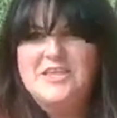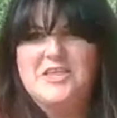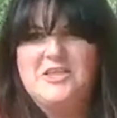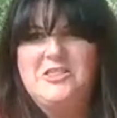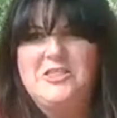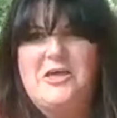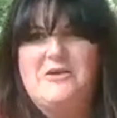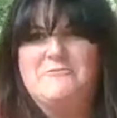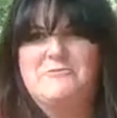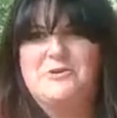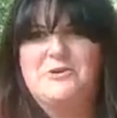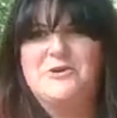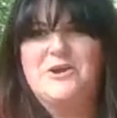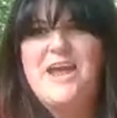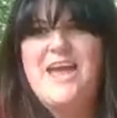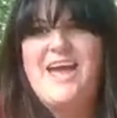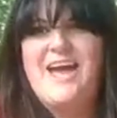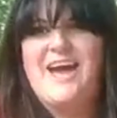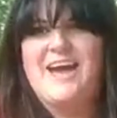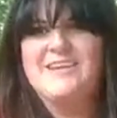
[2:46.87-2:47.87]
Clever.
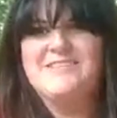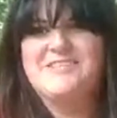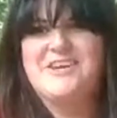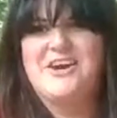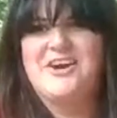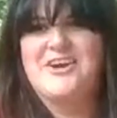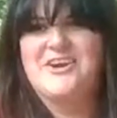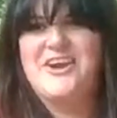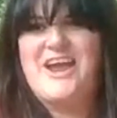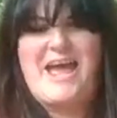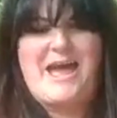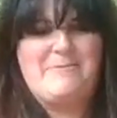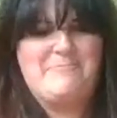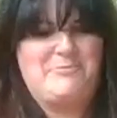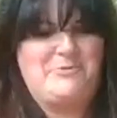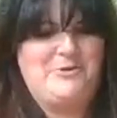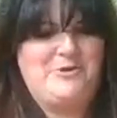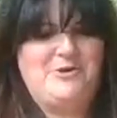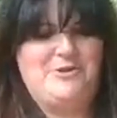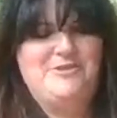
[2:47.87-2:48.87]
Hi, Tar
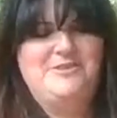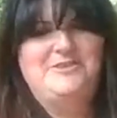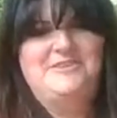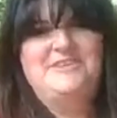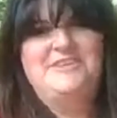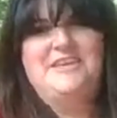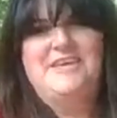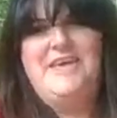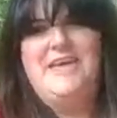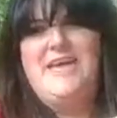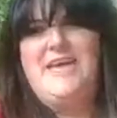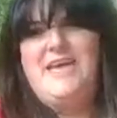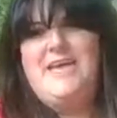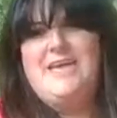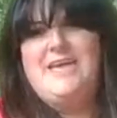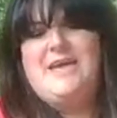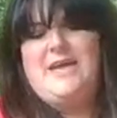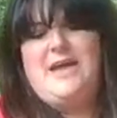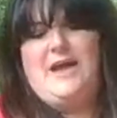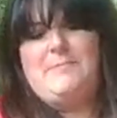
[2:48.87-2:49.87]
Apple.
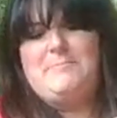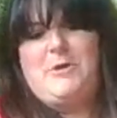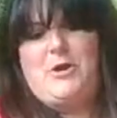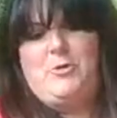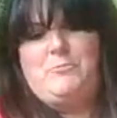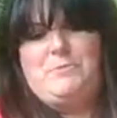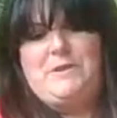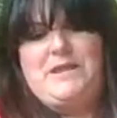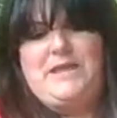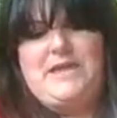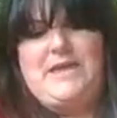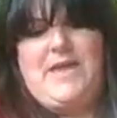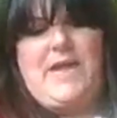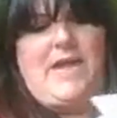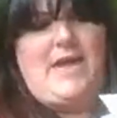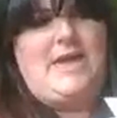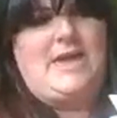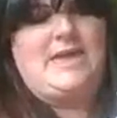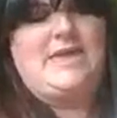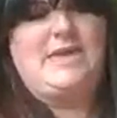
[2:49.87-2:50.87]
I'm opening
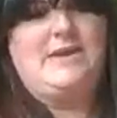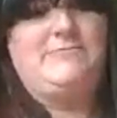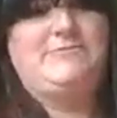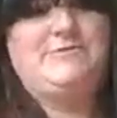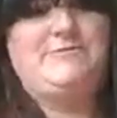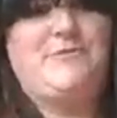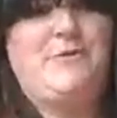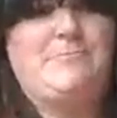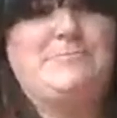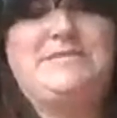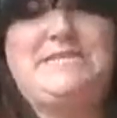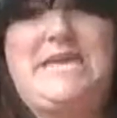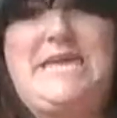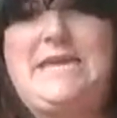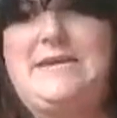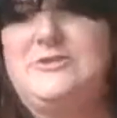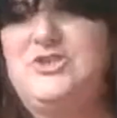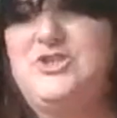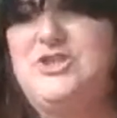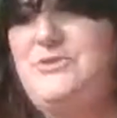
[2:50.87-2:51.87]
a gift from
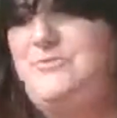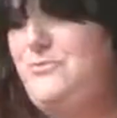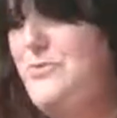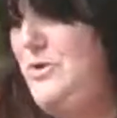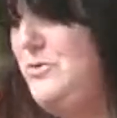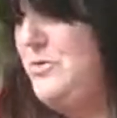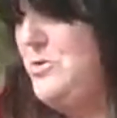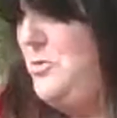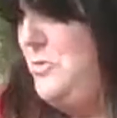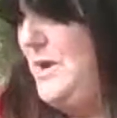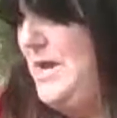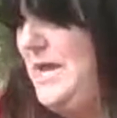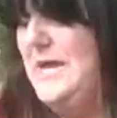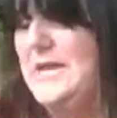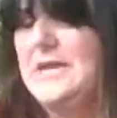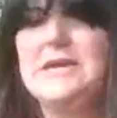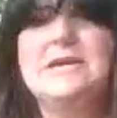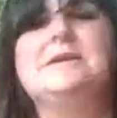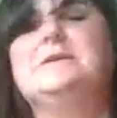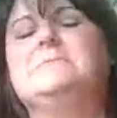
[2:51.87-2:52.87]
Tangie real
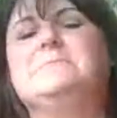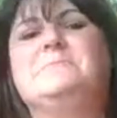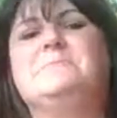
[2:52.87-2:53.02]
quick.